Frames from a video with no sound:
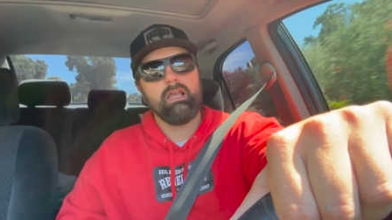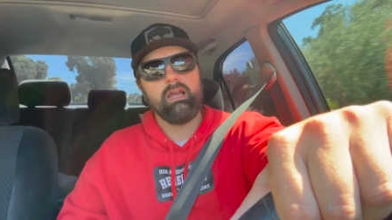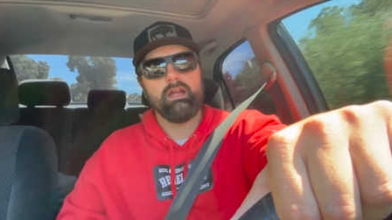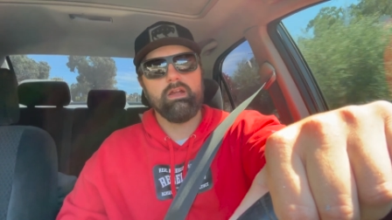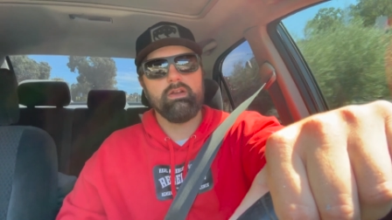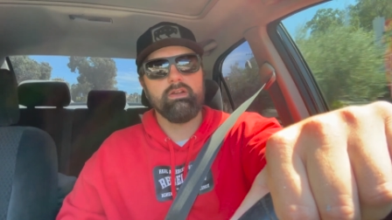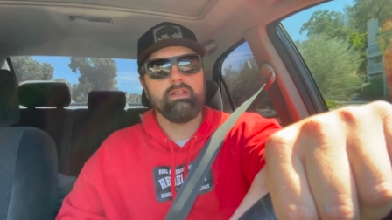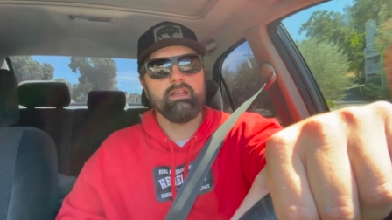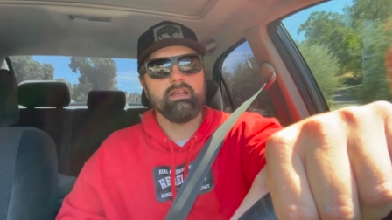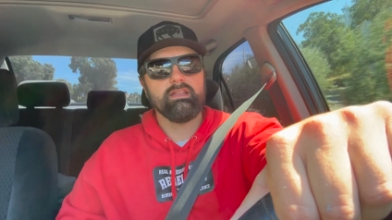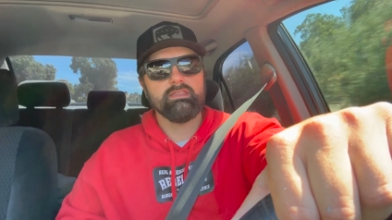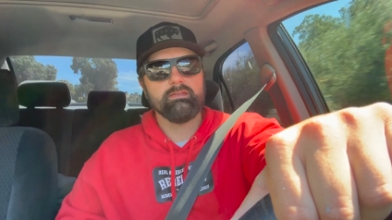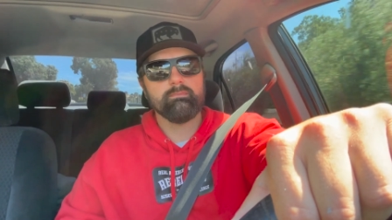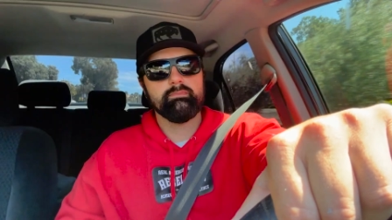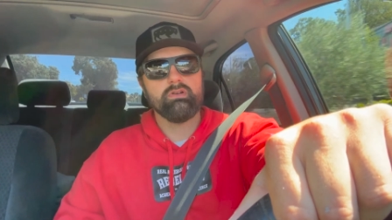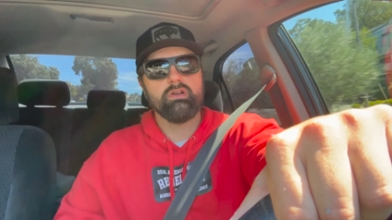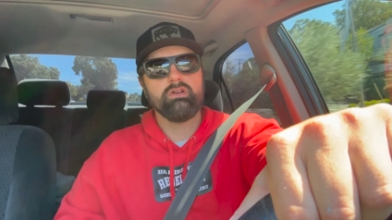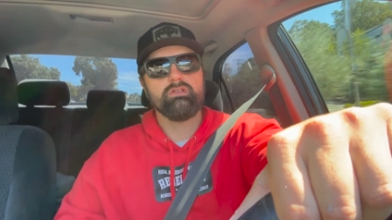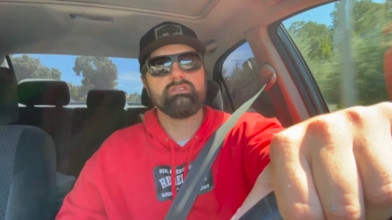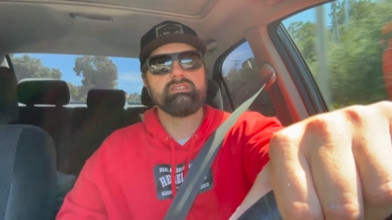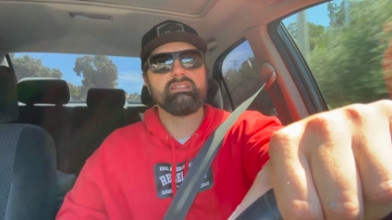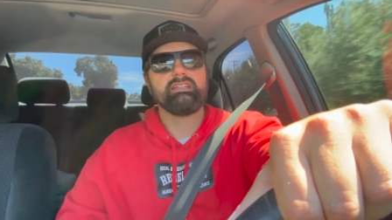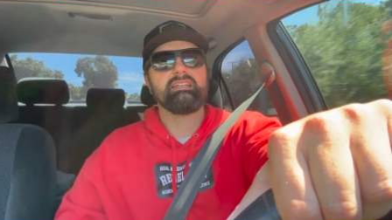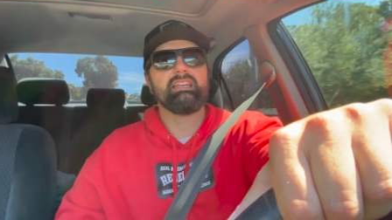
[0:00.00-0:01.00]
I already got the
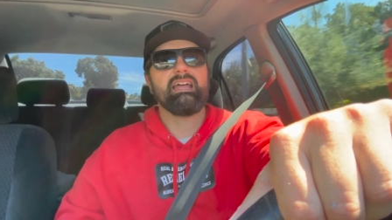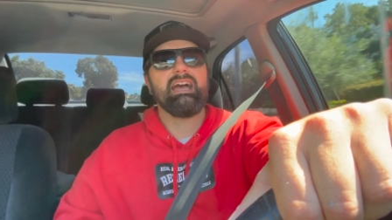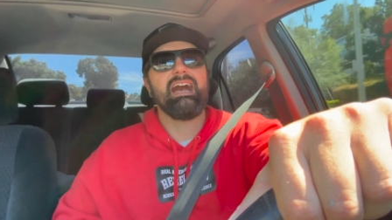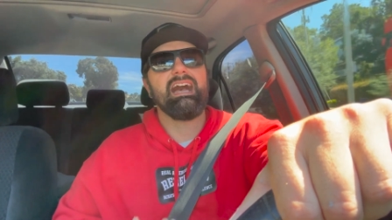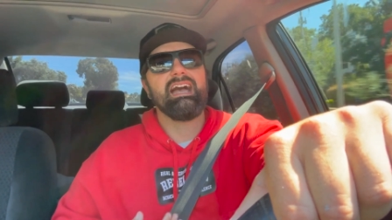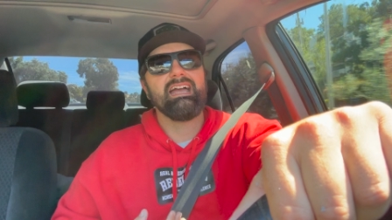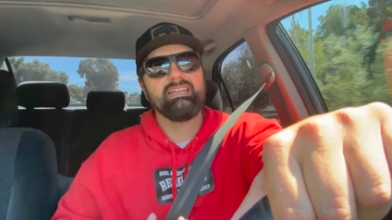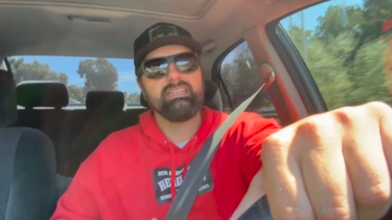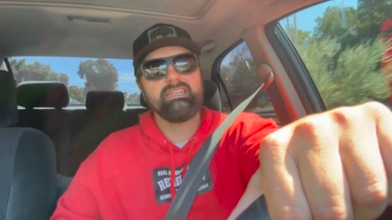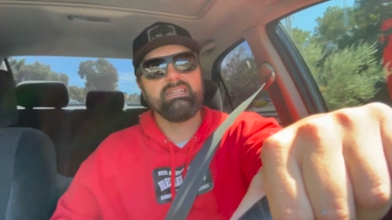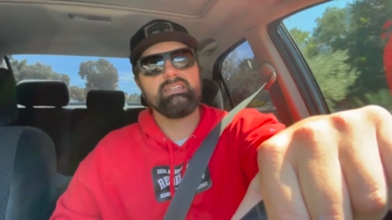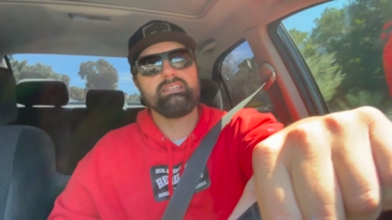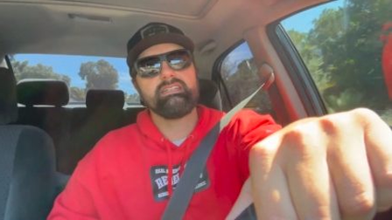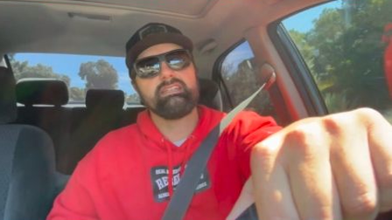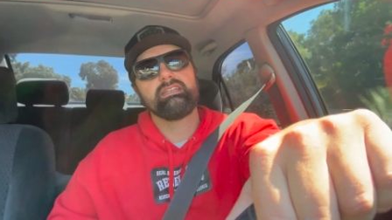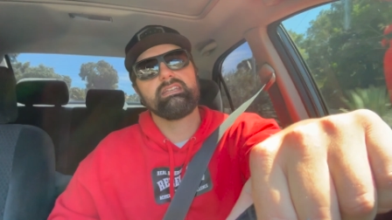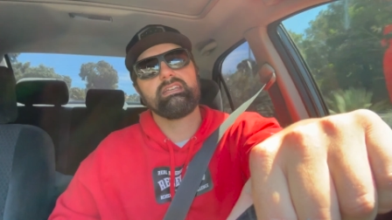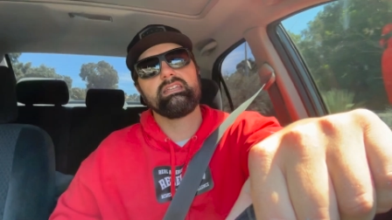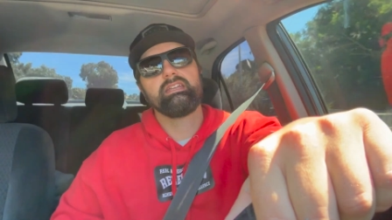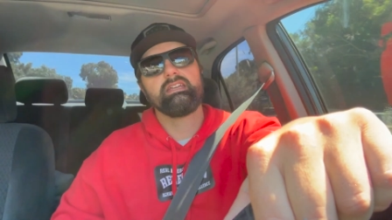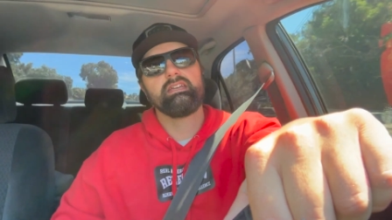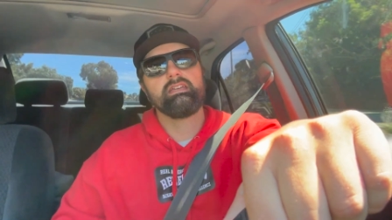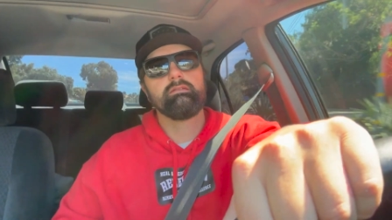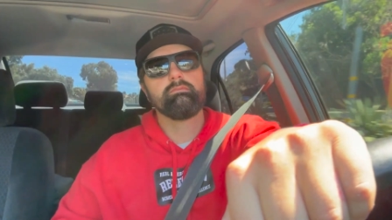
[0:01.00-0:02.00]
protein I need to
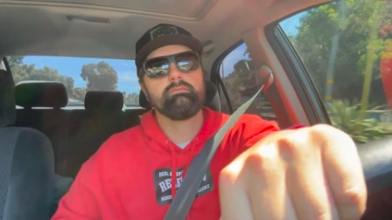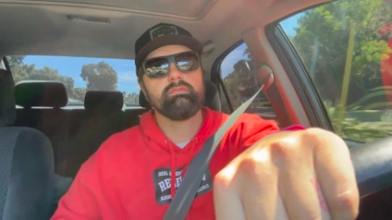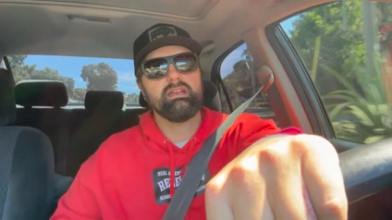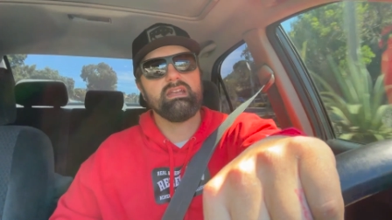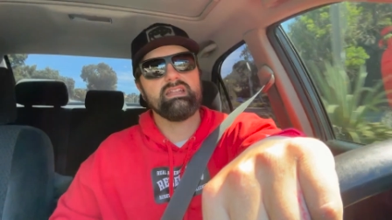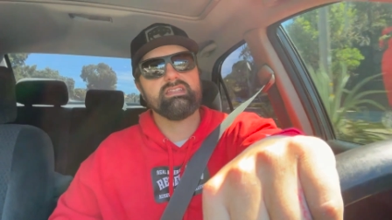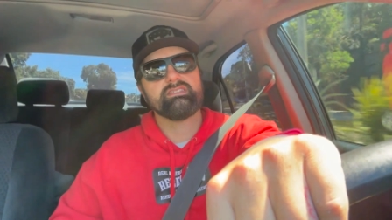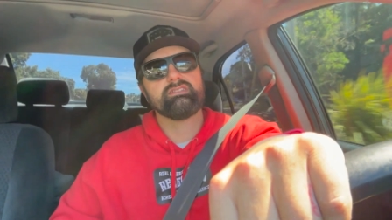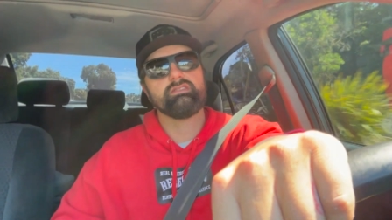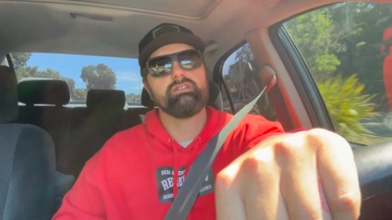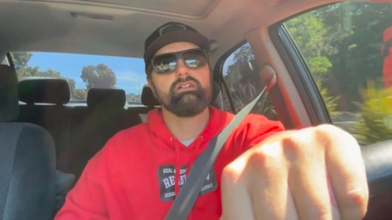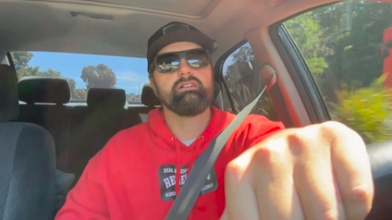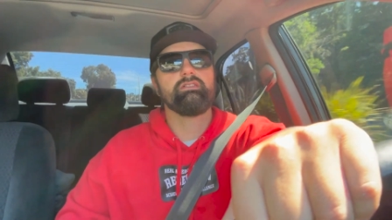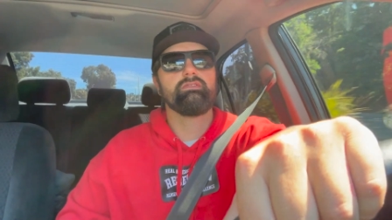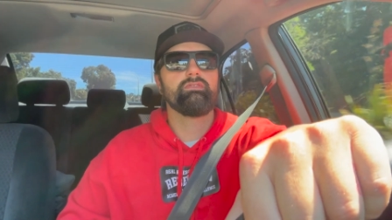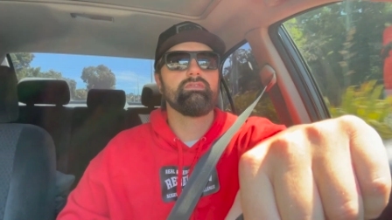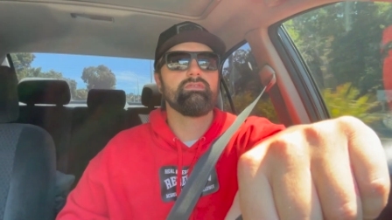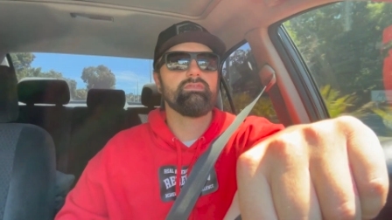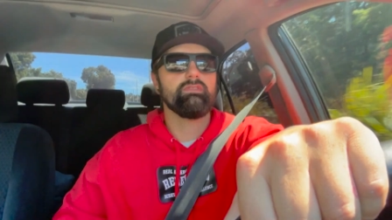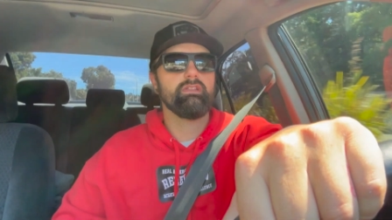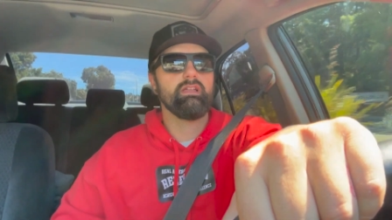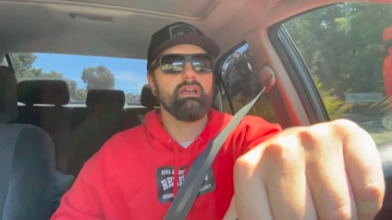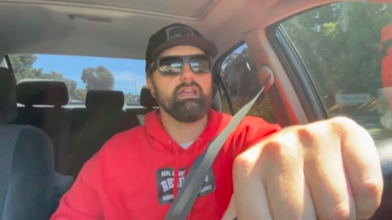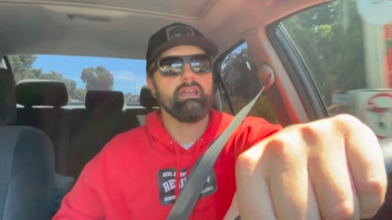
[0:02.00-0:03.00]
get in, but I still
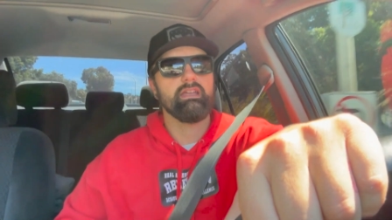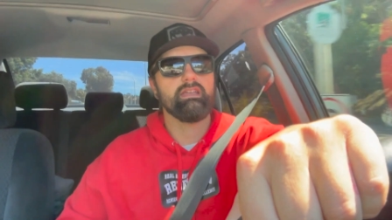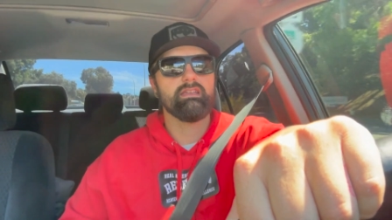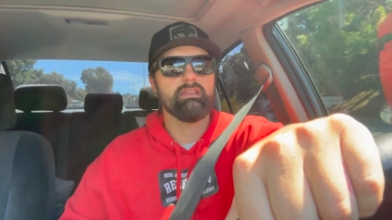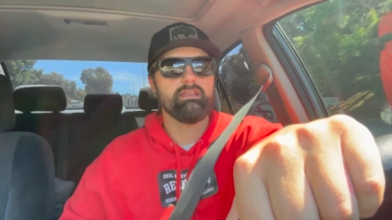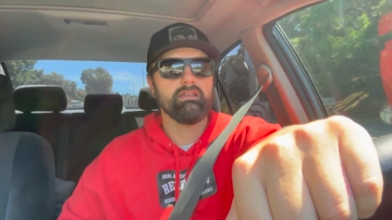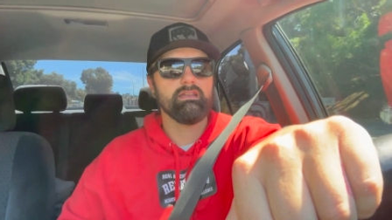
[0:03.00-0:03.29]
have like